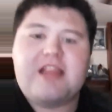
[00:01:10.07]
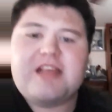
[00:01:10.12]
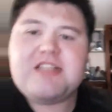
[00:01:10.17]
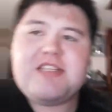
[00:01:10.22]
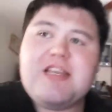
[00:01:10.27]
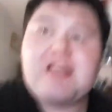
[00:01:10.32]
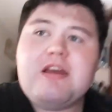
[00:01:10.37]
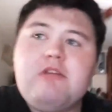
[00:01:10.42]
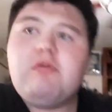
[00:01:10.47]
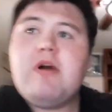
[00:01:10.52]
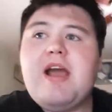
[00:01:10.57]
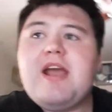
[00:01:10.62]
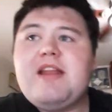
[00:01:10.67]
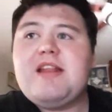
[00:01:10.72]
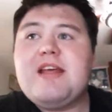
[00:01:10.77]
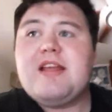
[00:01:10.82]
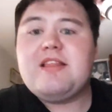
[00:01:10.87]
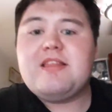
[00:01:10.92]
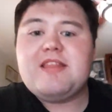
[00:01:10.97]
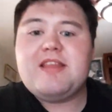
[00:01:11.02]
let's get right
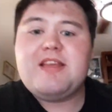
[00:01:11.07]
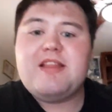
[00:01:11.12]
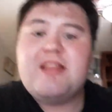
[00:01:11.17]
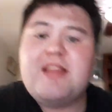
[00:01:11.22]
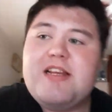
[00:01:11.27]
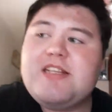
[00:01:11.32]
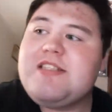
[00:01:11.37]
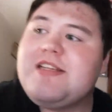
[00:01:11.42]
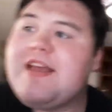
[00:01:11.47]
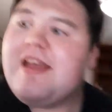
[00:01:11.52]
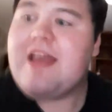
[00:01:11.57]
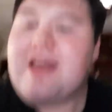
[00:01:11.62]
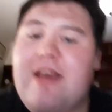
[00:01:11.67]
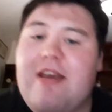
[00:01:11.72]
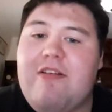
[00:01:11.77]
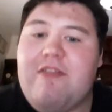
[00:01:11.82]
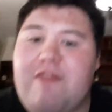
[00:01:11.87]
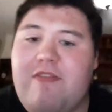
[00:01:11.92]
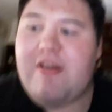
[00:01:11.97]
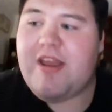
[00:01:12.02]
into this
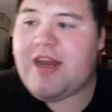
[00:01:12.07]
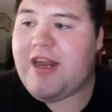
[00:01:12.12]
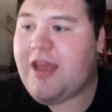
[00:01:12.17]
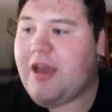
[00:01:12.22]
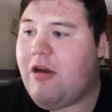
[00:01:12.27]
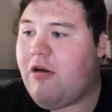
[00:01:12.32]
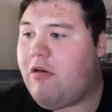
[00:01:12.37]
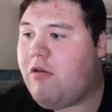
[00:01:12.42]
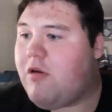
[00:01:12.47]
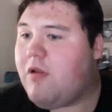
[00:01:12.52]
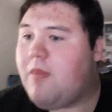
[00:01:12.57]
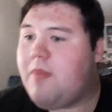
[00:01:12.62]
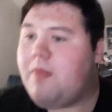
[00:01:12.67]
video.